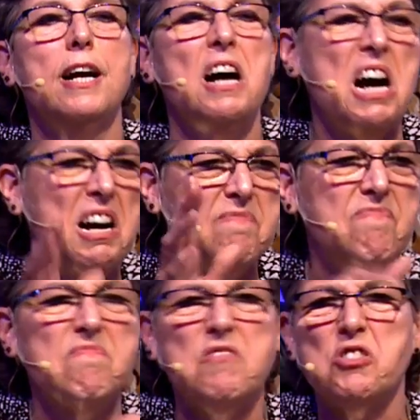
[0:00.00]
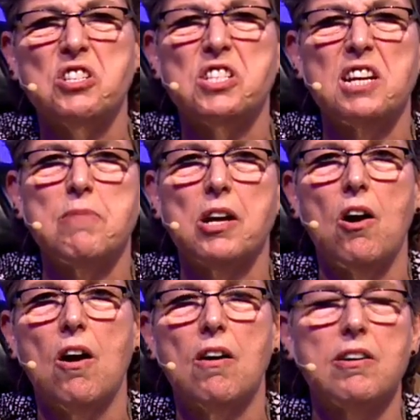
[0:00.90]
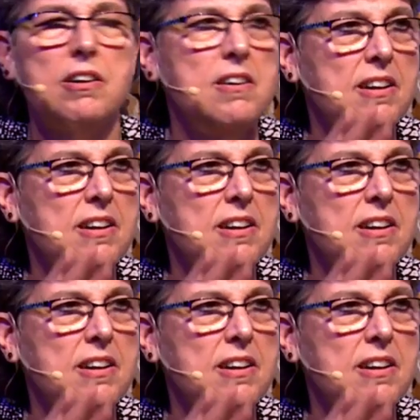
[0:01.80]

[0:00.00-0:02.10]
You should send him a card